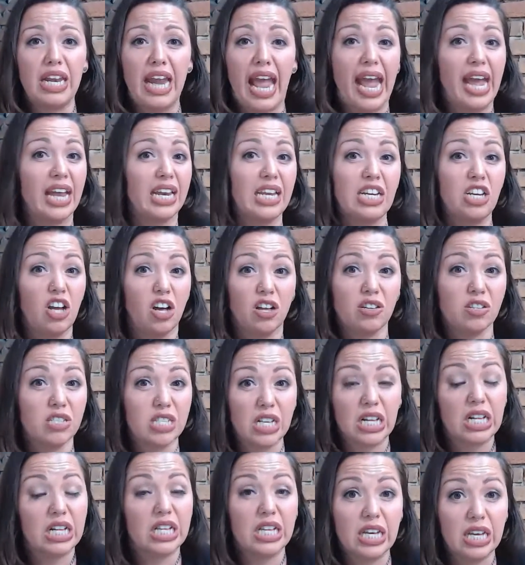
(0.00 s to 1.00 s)
$80
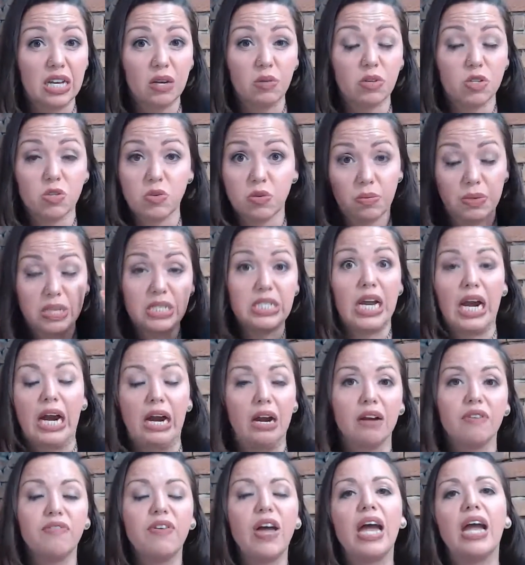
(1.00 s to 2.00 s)
a click, which would be
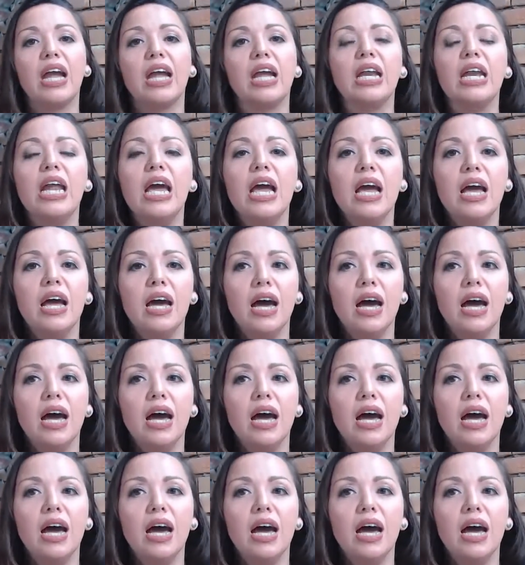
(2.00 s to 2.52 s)
terrifying,